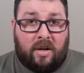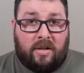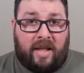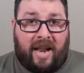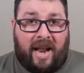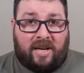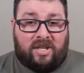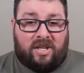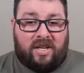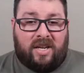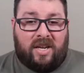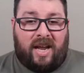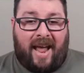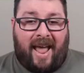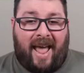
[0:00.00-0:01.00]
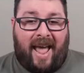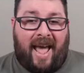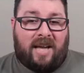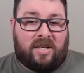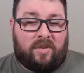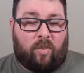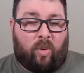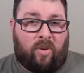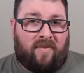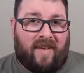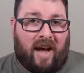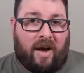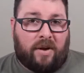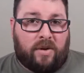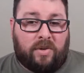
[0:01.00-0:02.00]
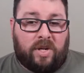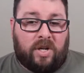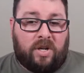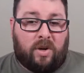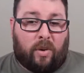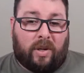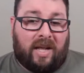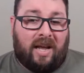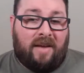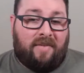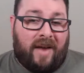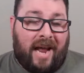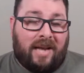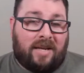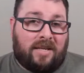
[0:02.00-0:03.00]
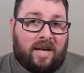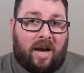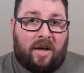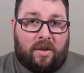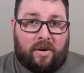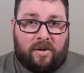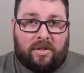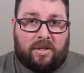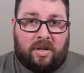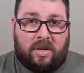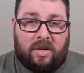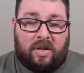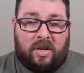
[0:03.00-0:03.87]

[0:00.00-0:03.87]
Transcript: that actually adds more value to your life and to others.